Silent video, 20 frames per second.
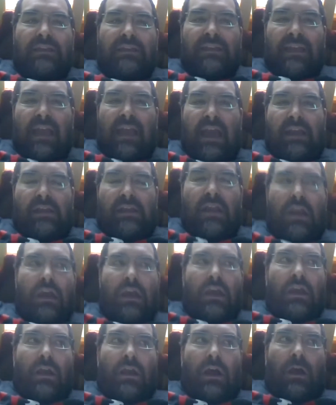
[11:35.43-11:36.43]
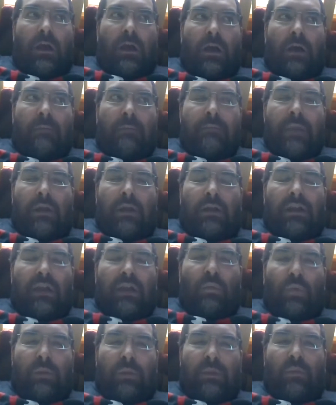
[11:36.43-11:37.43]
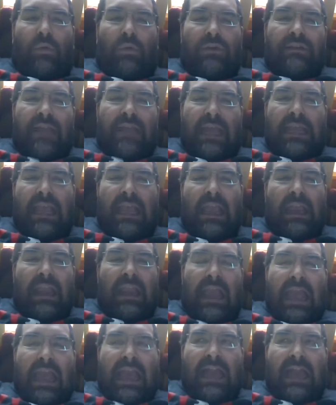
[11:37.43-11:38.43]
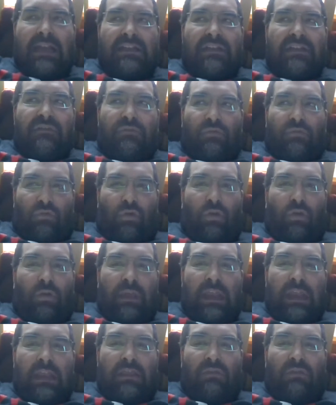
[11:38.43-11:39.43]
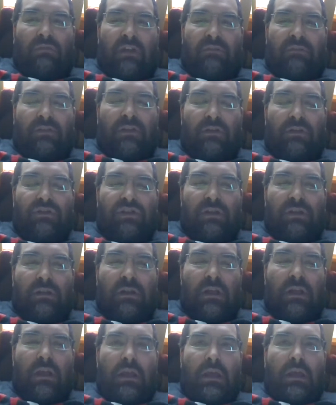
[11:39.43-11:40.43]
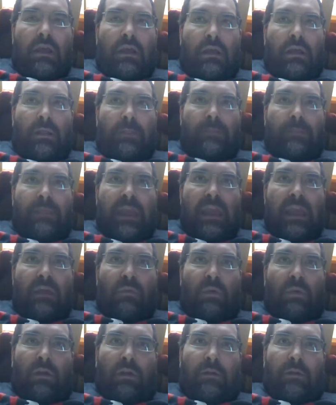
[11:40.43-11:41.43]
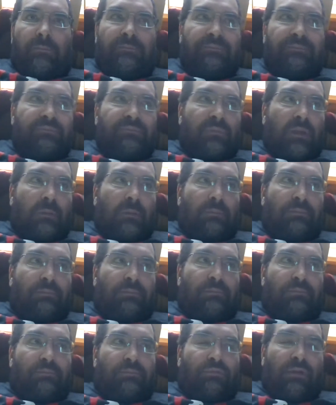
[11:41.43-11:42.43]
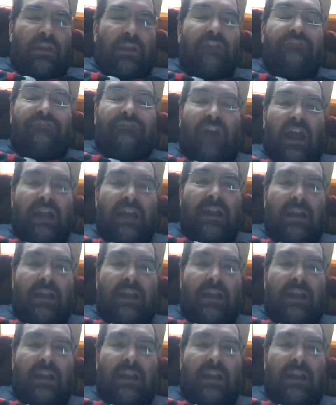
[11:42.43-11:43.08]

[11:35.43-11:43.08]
again, American women were taking an active role in the revolution. They were pre-fighting.